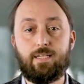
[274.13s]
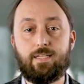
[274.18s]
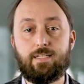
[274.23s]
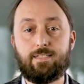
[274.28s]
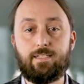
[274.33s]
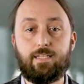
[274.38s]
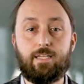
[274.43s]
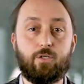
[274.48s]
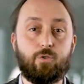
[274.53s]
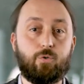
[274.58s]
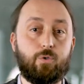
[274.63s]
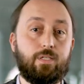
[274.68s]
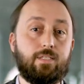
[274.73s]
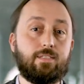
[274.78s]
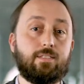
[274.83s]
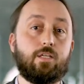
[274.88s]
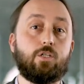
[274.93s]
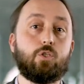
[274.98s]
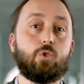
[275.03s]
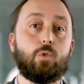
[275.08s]
is
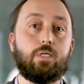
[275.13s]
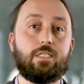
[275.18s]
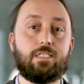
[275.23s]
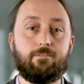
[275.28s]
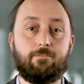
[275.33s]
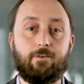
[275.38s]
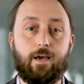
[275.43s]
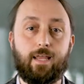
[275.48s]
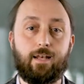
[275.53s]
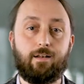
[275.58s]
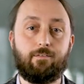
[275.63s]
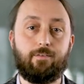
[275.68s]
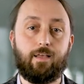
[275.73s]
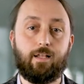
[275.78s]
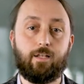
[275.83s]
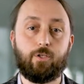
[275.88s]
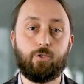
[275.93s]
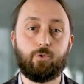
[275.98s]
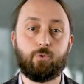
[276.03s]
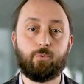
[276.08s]
increased to its final
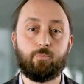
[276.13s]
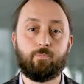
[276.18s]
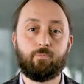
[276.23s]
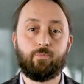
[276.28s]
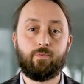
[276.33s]
value.